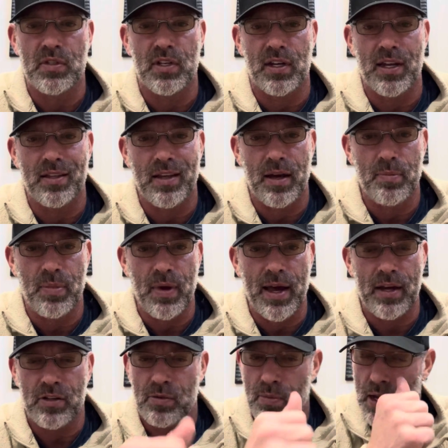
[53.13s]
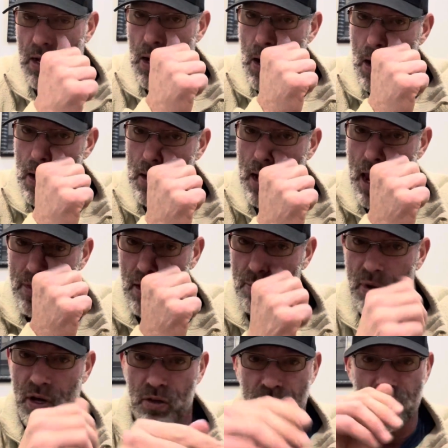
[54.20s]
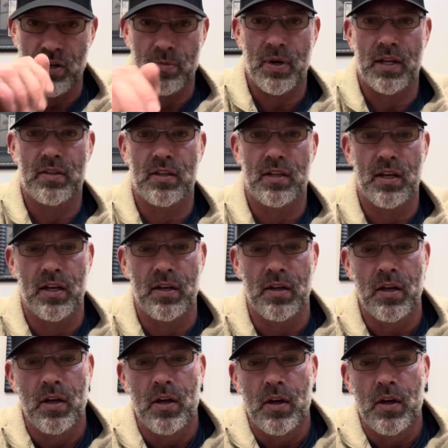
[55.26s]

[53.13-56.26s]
to get that backspin, to have that ball jump at the end.